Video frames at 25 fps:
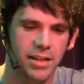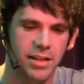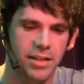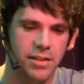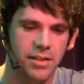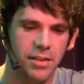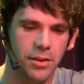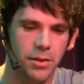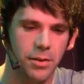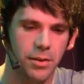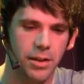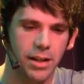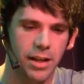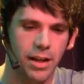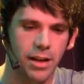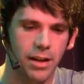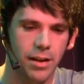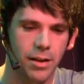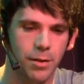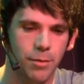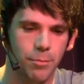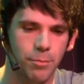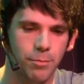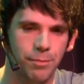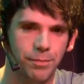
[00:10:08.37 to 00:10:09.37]
So
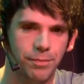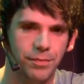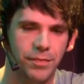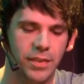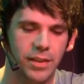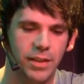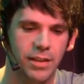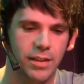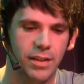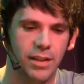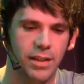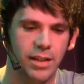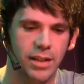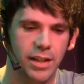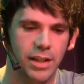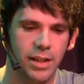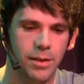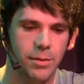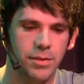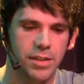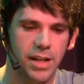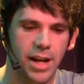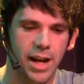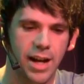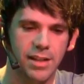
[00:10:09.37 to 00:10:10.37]
he
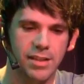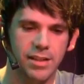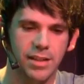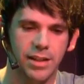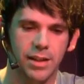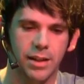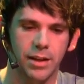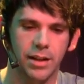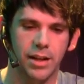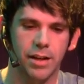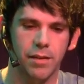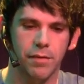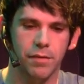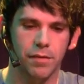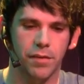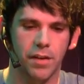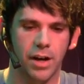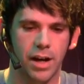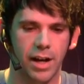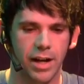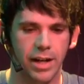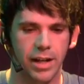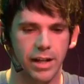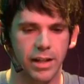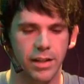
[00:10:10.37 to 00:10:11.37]
was asking if
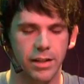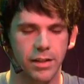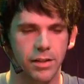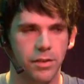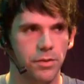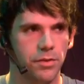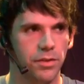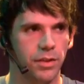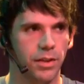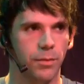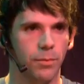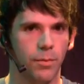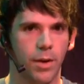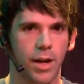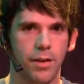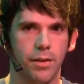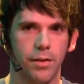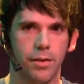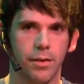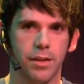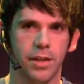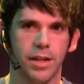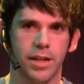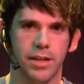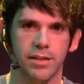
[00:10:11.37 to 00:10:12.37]
I usually
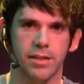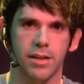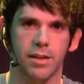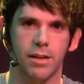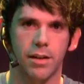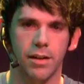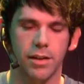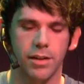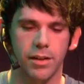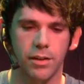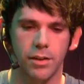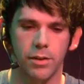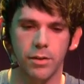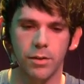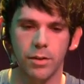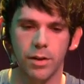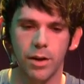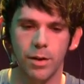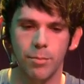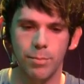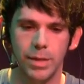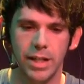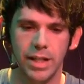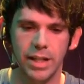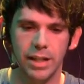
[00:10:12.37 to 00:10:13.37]
render things to audio
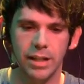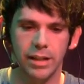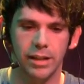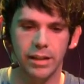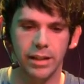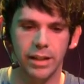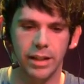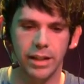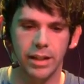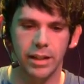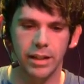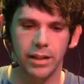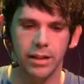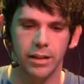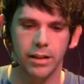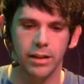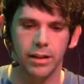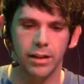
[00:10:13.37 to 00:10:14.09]
immediately,